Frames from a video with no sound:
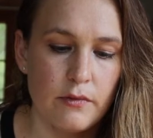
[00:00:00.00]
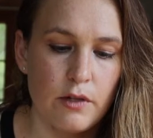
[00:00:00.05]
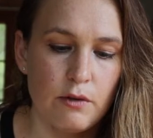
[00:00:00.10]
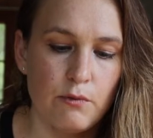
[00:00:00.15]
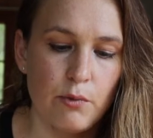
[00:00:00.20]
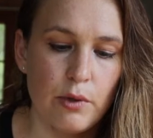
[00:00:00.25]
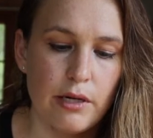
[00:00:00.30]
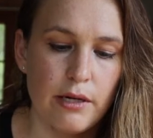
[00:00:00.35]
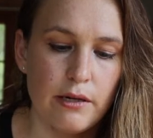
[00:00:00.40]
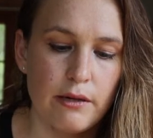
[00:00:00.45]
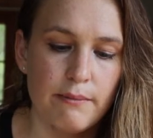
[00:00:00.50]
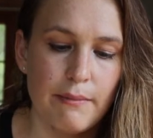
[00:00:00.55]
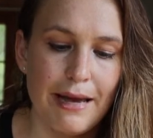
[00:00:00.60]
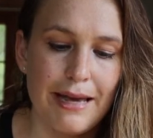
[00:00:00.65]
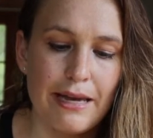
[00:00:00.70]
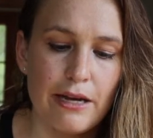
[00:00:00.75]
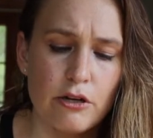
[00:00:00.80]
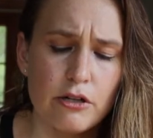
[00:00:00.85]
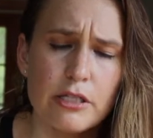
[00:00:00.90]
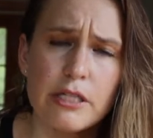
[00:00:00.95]
where my
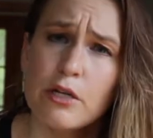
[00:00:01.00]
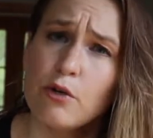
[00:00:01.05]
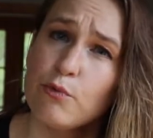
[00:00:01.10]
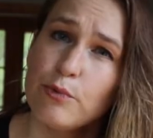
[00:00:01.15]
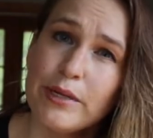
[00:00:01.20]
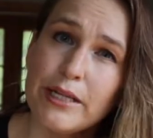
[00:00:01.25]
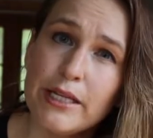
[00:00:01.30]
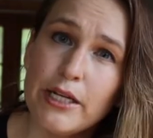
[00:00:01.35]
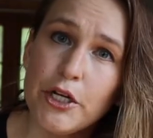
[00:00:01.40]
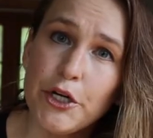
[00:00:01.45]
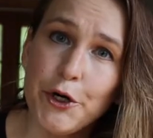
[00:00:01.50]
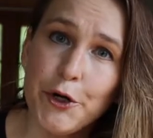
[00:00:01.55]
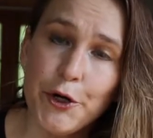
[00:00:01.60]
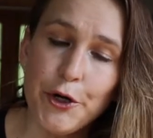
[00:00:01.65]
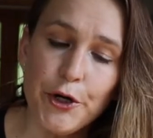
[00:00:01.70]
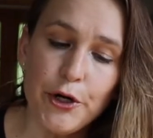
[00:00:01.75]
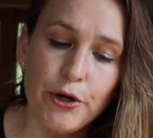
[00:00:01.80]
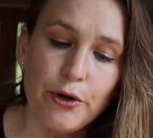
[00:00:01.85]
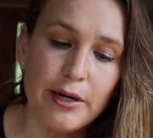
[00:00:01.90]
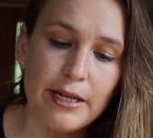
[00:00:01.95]
ears like really
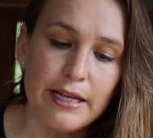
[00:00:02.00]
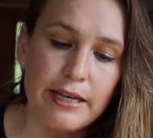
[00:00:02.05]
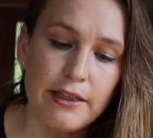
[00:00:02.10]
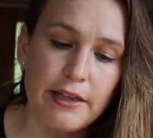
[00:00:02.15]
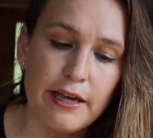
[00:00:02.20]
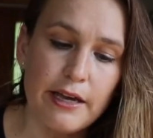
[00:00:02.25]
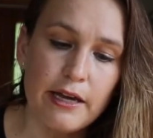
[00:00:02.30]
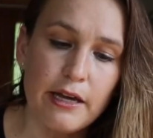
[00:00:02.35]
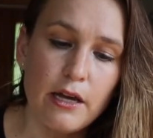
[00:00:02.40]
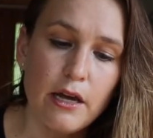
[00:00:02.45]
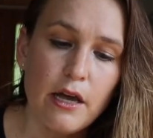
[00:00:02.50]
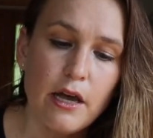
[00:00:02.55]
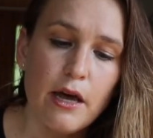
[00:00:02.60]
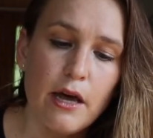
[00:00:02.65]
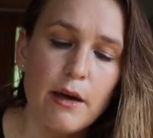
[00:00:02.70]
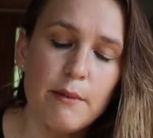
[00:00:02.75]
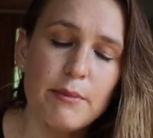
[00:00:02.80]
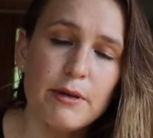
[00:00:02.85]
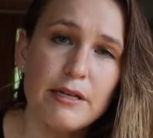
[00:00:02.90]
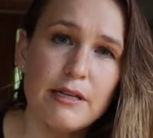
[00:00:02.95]
hurt or anything,
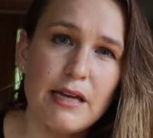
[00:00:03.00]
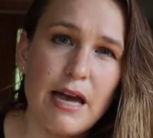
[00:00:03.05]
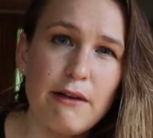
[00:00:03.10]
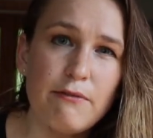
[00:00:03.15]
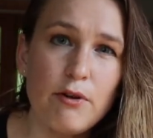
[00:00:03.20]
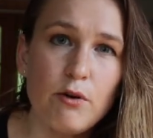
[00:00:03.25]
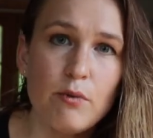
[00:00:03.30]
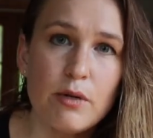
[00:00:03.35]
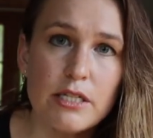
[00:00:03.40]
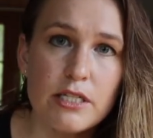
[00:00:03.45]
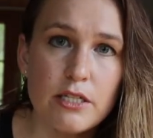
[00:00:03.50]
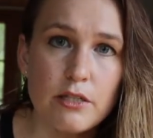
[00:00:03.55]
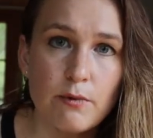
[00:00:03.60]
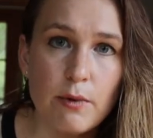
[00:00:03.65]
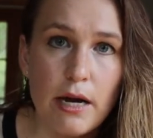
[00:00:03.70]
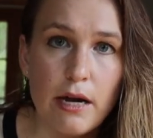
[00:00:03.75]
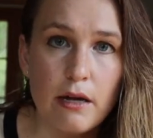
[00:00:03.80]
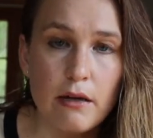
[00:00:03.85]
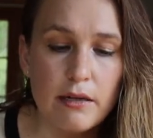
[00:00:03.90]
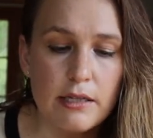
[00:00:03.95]
but every once in a
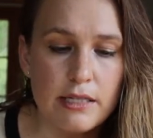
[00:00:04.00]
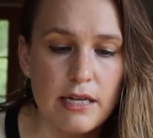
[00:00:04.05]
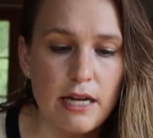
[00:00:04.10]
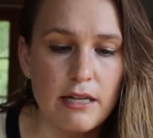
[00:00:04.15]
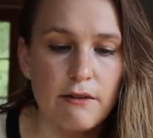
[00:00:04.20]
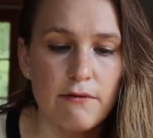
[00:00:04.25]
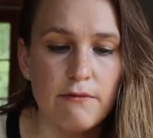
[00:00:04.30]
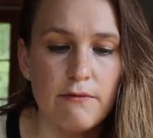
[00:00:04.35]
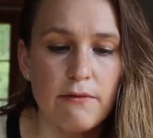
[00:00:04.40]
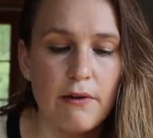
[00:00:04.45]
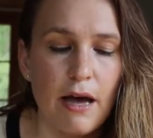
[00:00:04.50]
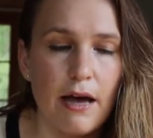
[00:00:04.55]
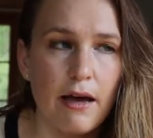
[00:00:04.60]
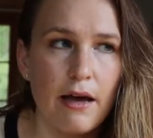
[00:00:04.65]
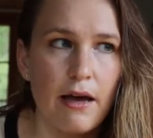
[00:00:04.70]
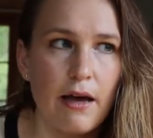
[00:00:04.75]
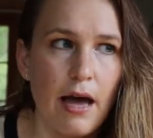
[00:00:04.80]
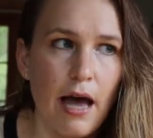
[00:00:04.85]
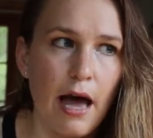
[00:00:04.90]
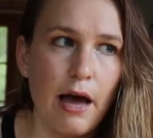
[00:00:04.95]
while it's kind of,
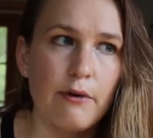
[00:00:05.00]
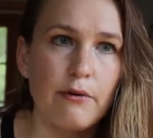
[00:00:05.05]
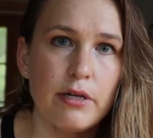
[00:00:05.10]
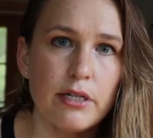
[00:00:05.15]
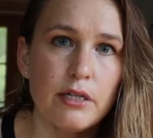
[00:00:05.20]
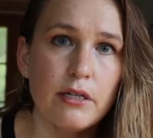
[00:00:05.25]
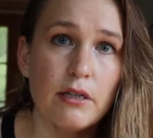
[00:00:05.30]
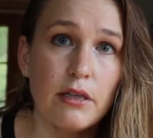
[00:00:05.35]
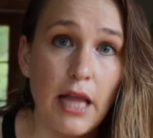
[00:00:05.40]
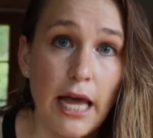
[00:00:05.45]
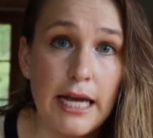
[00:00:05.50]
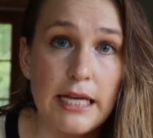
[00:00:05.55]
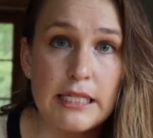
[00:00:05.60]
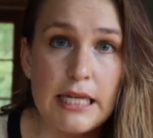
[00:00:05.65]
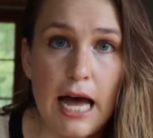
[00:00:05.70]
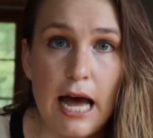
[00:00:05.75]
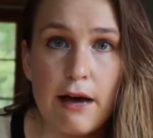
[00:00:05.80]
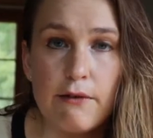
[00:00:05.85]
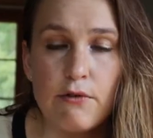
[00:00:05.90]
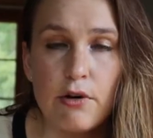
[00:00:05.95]
I would like to
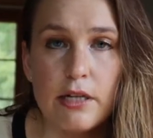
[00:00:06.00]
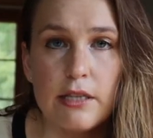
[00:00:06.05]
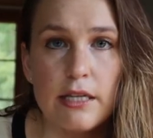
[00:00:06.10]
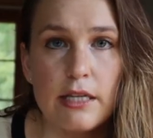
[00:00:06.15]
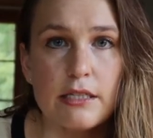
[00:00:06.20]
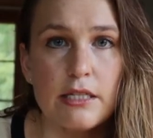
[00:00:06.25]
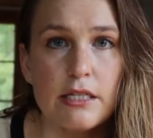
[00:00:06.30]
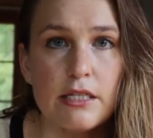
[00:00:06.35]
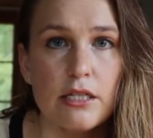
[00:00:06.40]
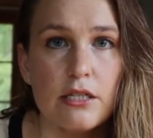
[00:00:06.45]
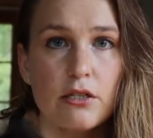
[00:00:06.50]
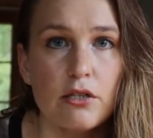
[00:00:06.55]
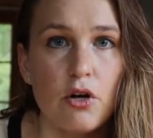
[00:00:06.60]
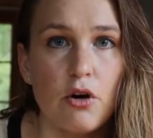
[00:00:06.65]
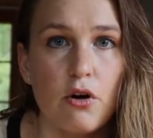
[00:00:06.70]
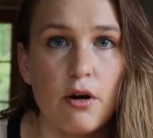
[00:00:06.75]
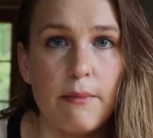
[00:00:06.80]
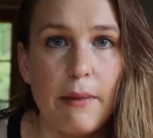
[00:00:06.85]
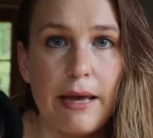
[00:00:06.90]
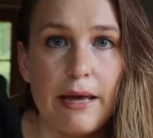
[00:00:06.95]
have one that doesn't go
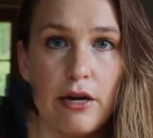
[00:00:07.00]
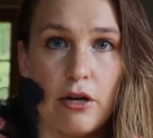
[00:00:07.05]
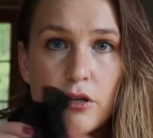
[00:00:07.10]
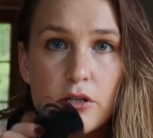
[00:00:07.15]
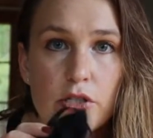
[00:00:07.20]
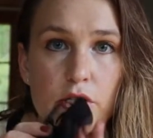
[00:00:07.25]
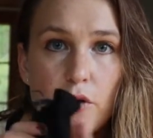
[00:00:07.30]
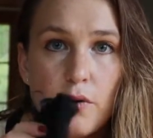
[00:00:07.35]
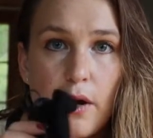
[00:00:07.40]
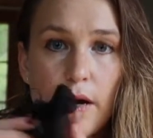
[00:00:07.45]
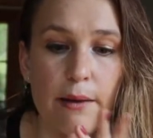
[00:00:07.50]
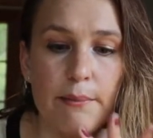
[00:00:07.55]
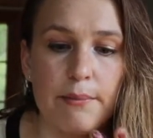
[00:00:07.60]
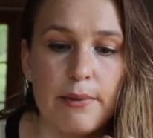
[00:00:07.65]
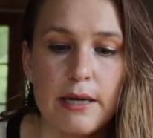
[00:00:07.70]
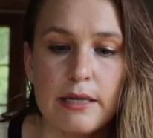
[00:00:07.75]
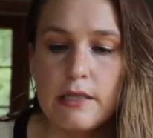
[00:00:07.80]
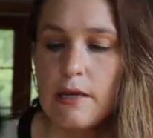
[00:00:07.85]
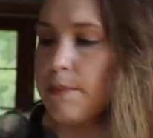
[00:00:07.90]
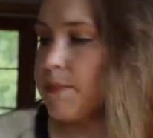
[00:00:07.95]
on my ears, so I
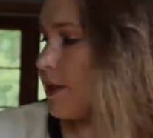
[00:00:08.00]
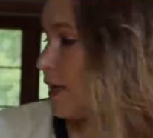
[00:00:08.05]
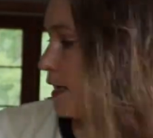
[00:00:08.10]
picked up